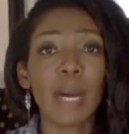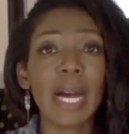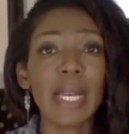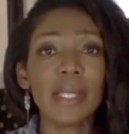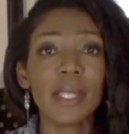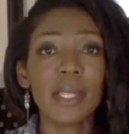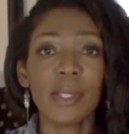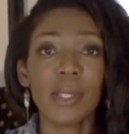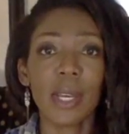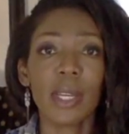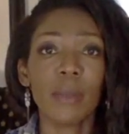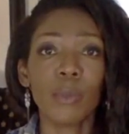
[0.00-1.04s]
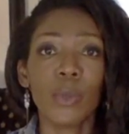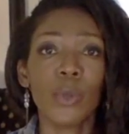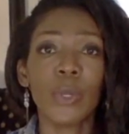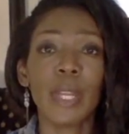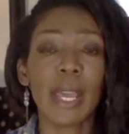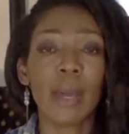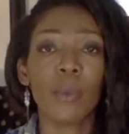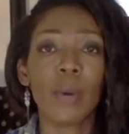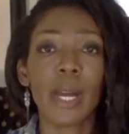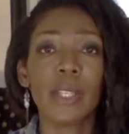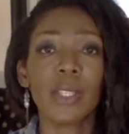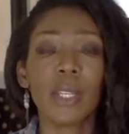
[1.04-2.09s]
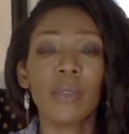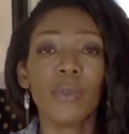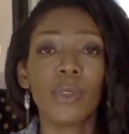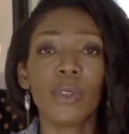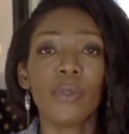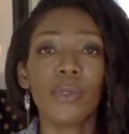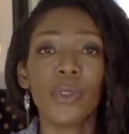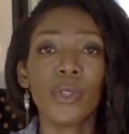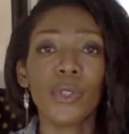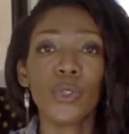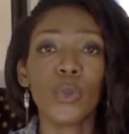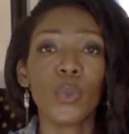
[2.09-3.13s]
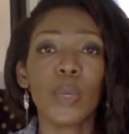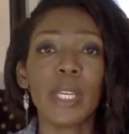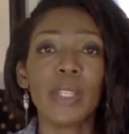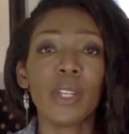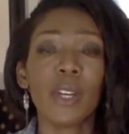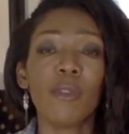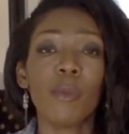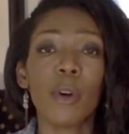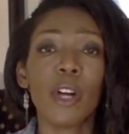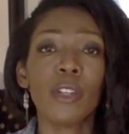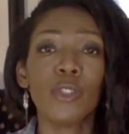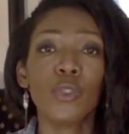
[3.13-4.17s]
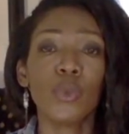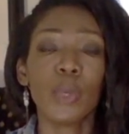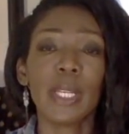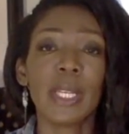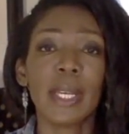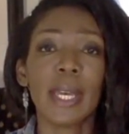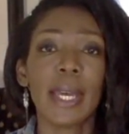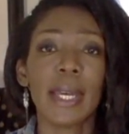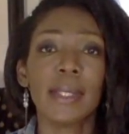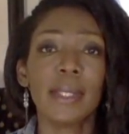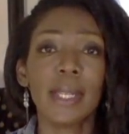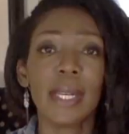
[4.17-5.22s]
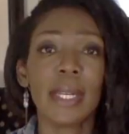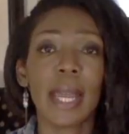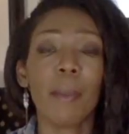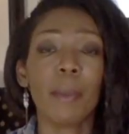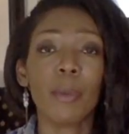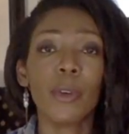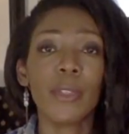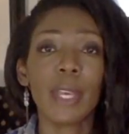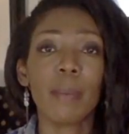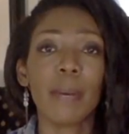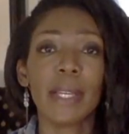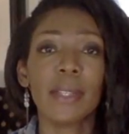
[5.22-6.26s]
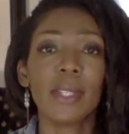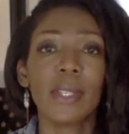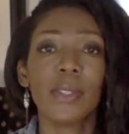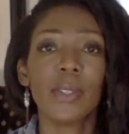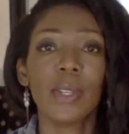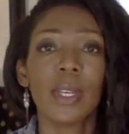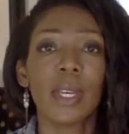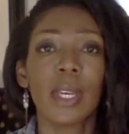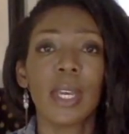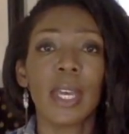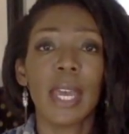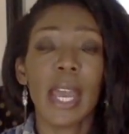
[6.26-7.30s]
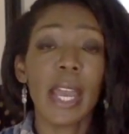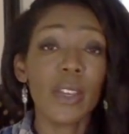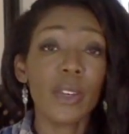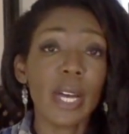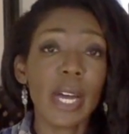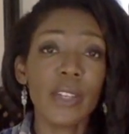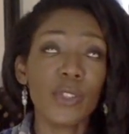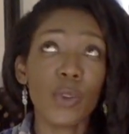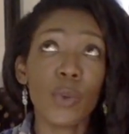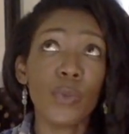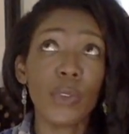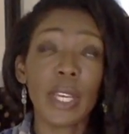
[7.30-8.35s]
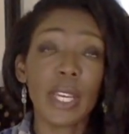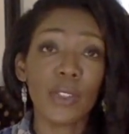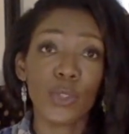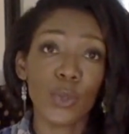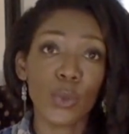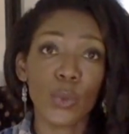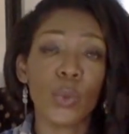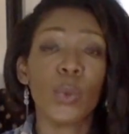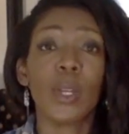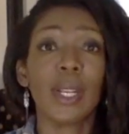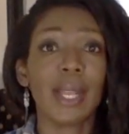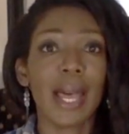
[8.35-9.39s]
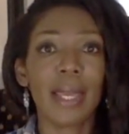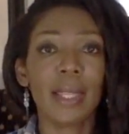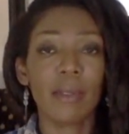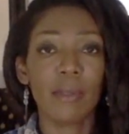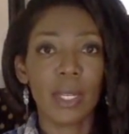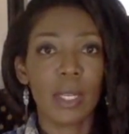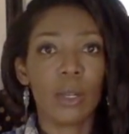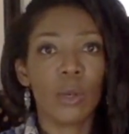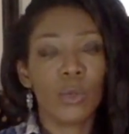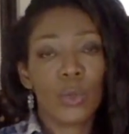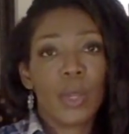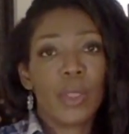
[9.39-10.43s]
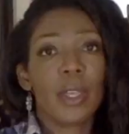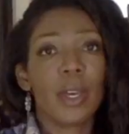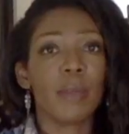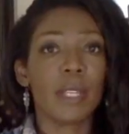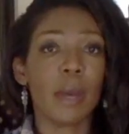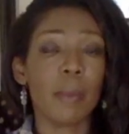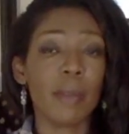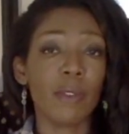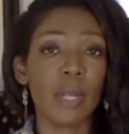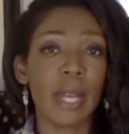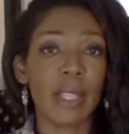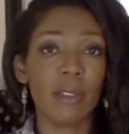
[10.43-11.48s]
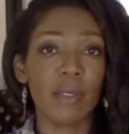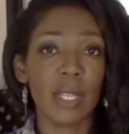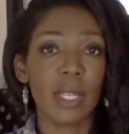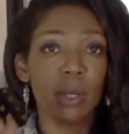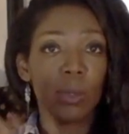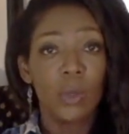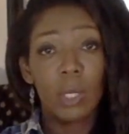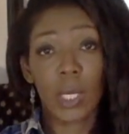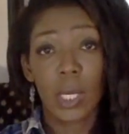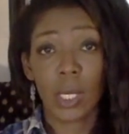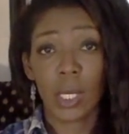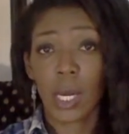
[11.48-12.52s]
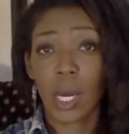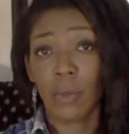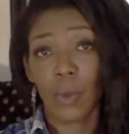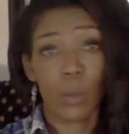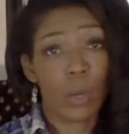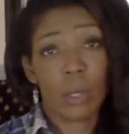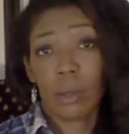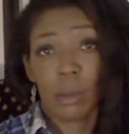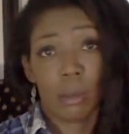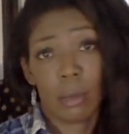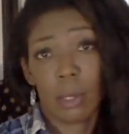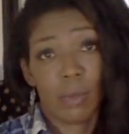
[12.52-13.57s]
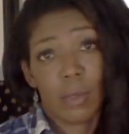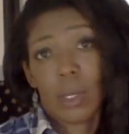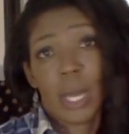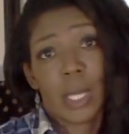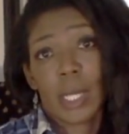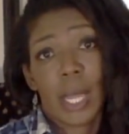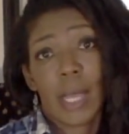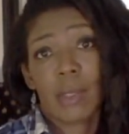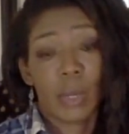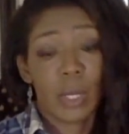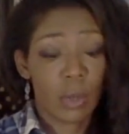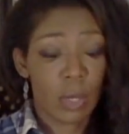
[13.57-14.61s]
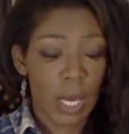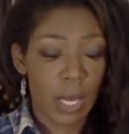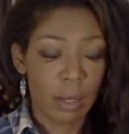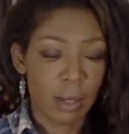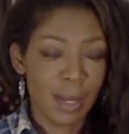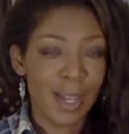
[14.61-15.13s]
Pisces, Sun, Moon, and Rising for the first 2 weeks of March 2018. Happy birthday, Pisces. Hey, you guys, don't forget to like the video. Do a thumbs up if you like the video. You can hit it now if you want to. If you like the last one, you can.